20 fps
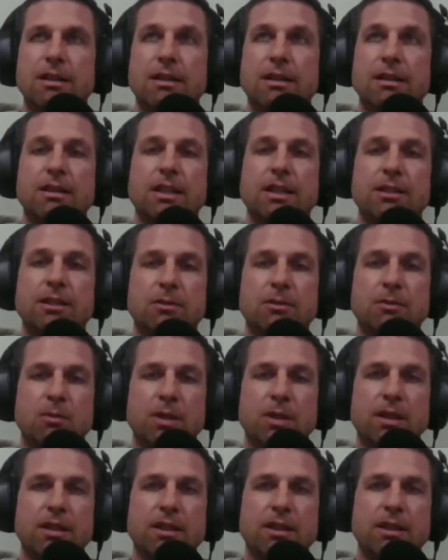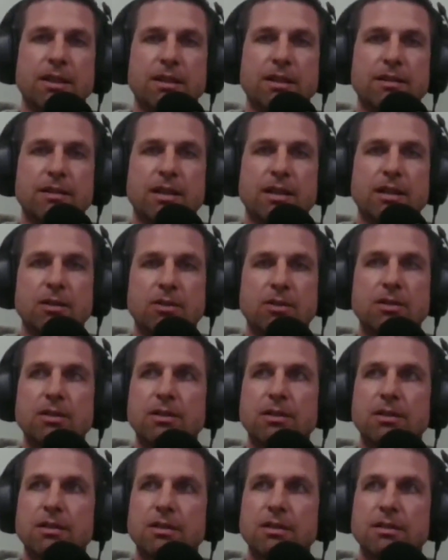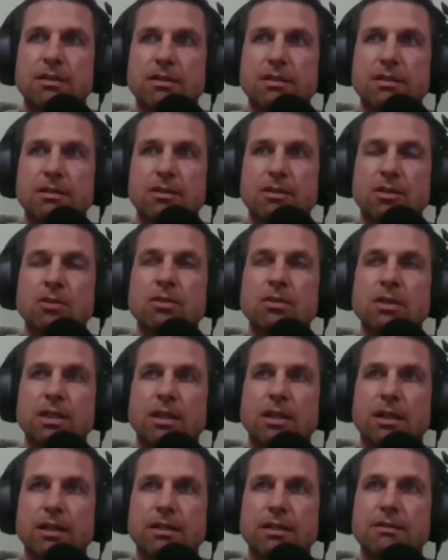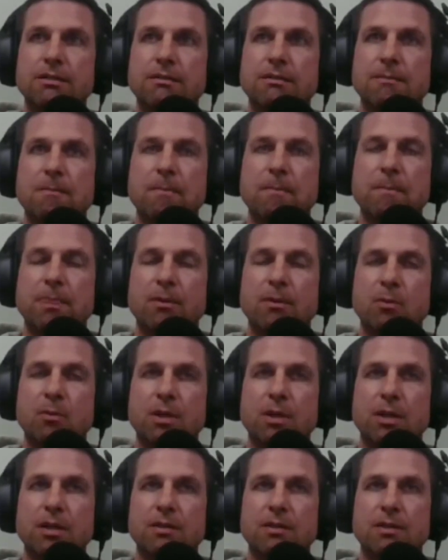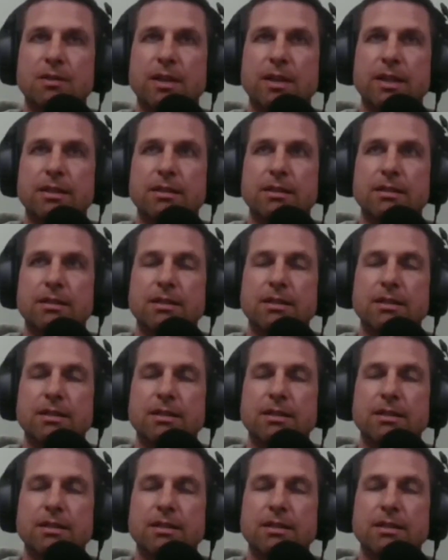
thank you. One of the things I learned early on was that